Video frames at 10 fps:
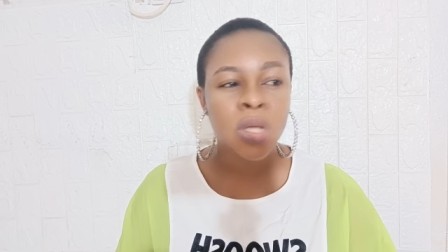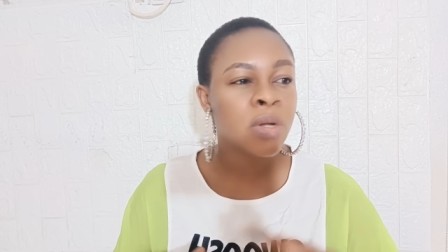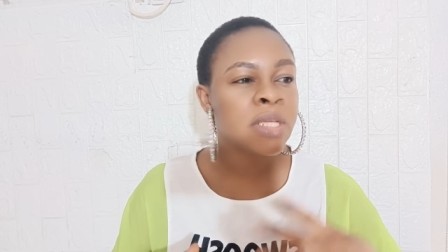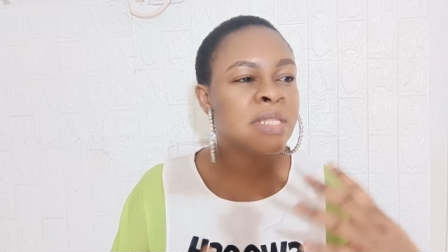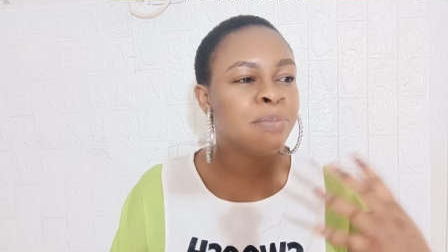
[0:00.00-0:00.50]

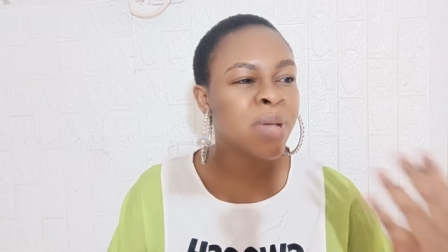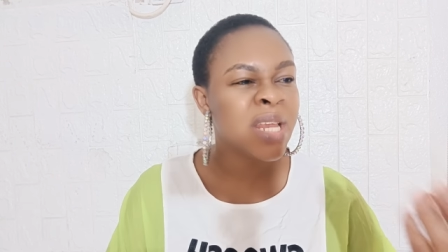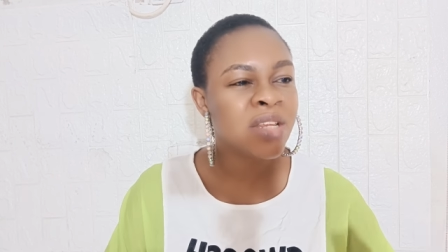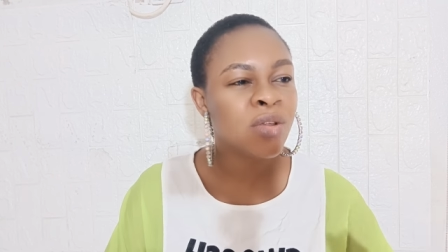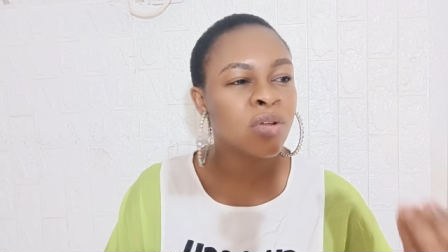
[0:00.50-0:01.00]
you're always
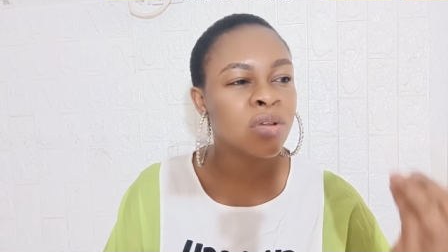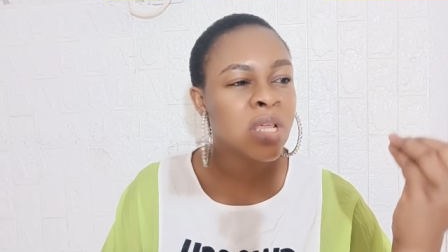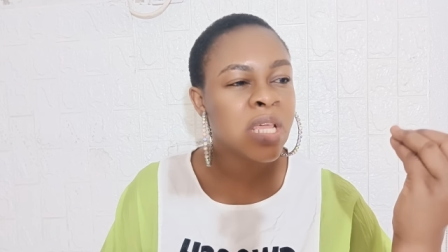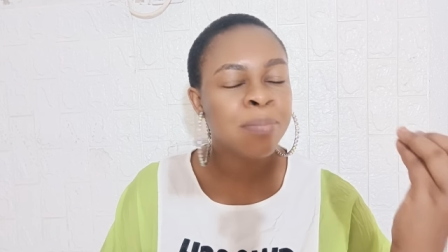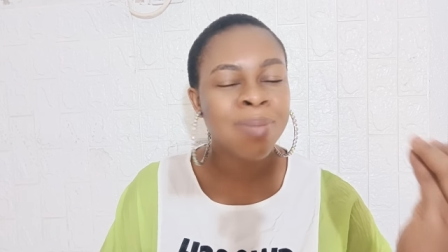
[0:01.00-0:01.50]
depending on
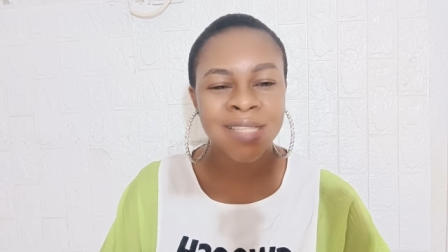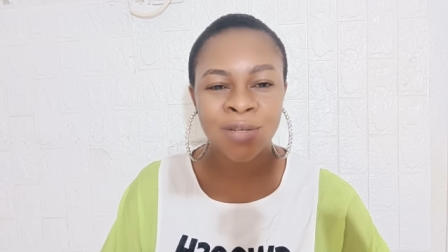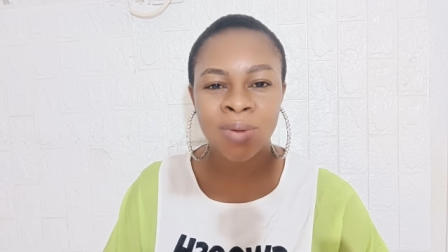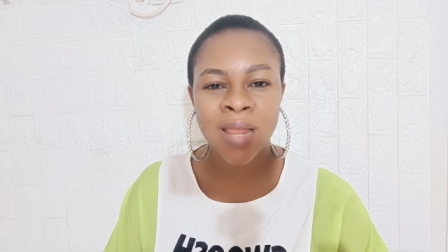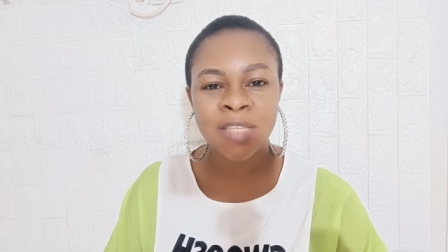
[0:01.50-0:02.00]
a
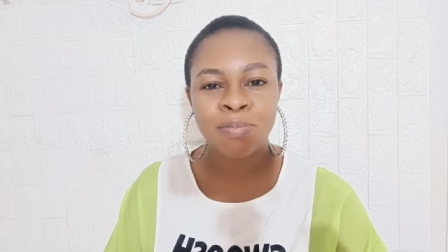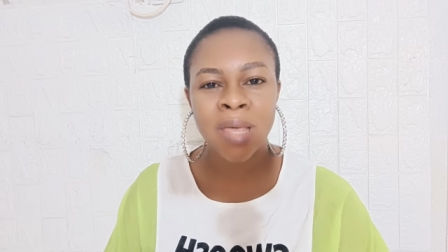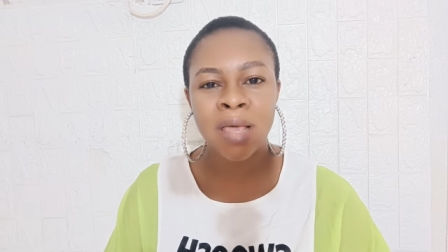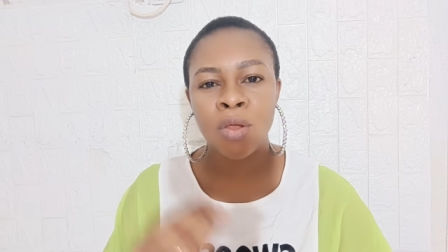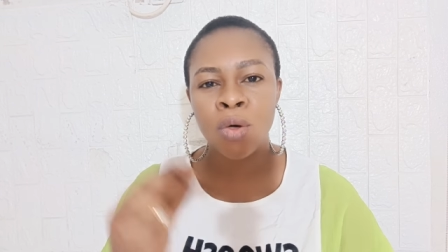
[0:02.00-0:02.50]
particular
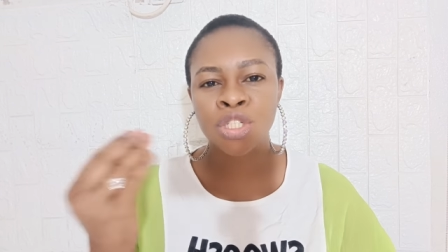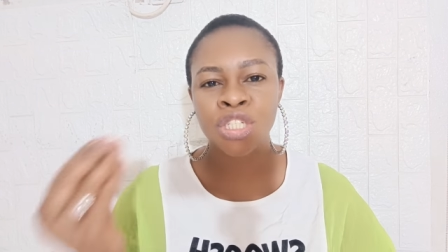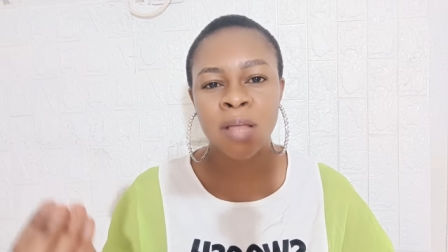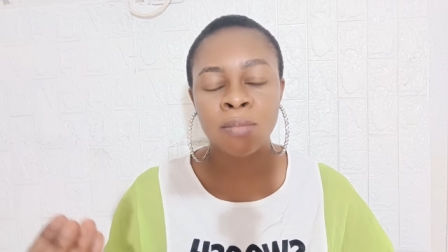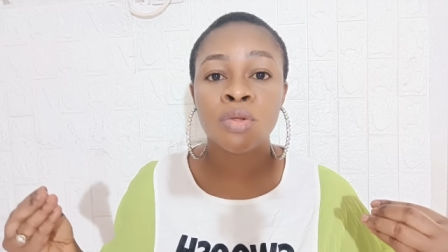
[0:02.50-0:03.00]
spell or
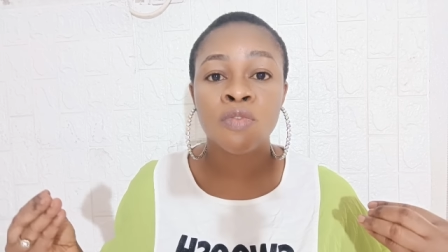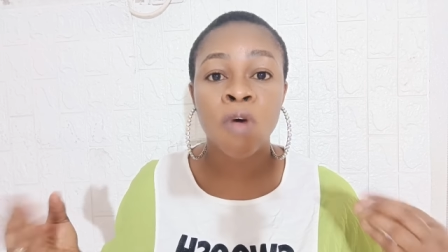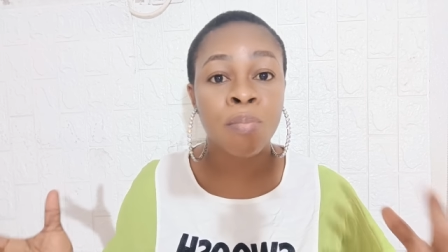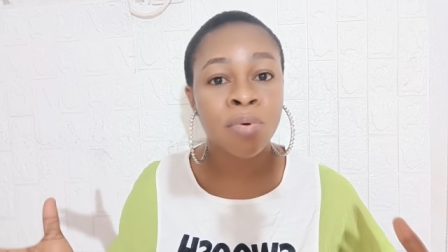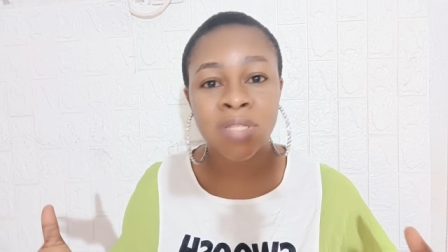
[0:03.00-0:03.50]
charm
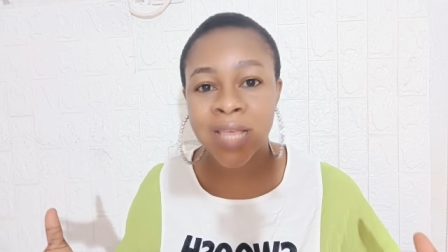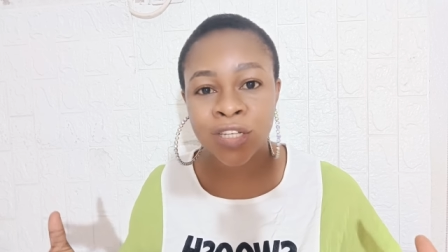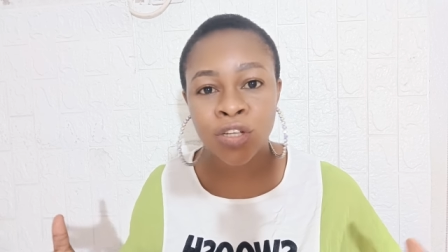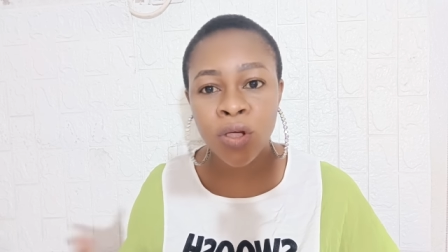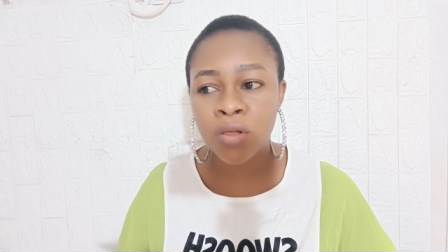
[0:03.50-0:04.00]
for
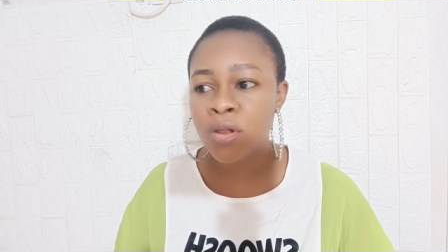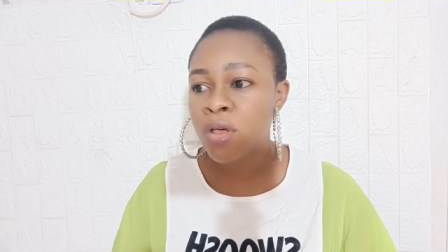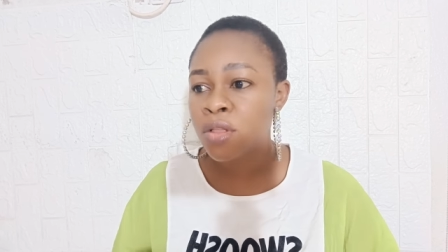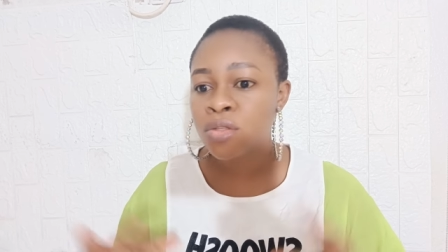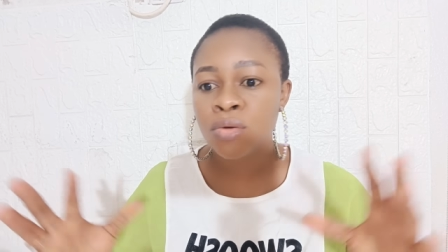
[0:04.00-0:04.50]
protection
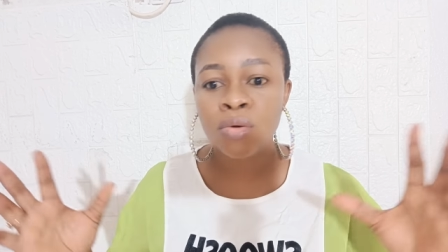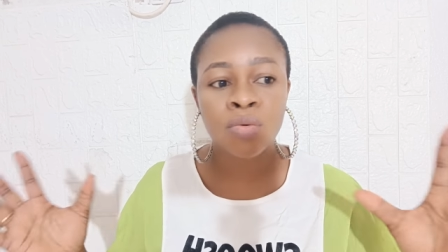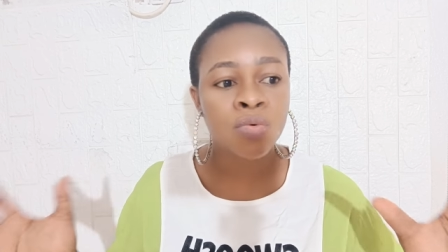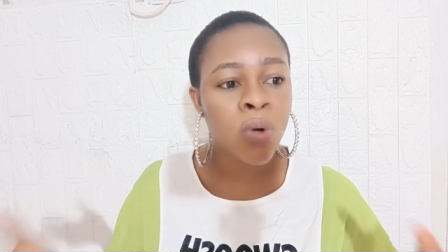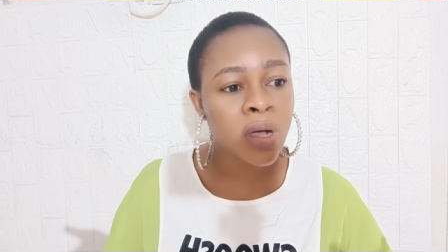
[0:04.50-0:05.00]

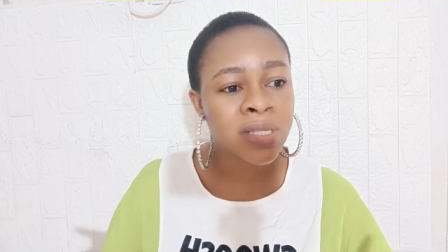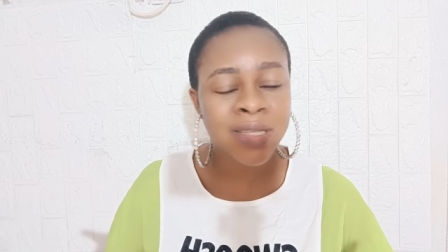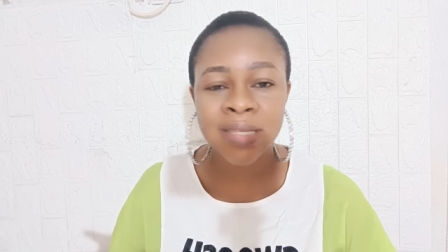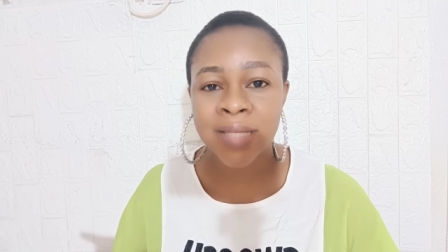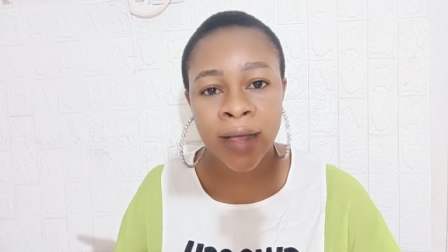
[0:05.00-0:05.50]
to work
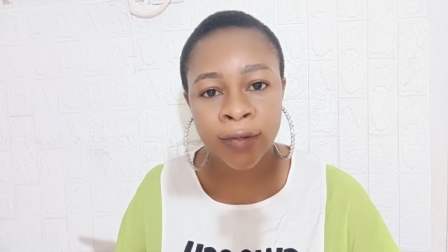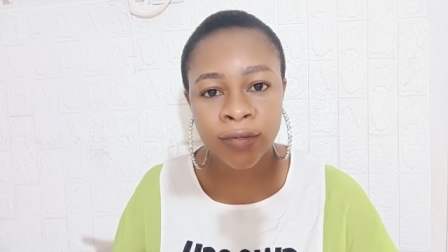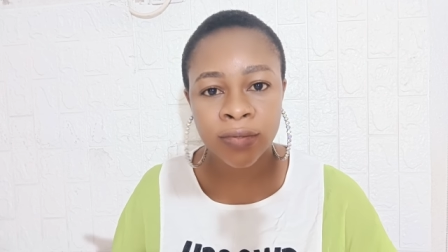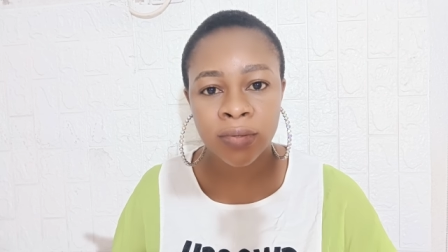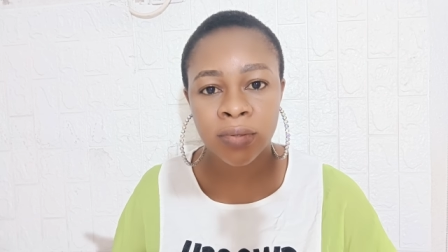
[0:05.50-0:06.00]
things out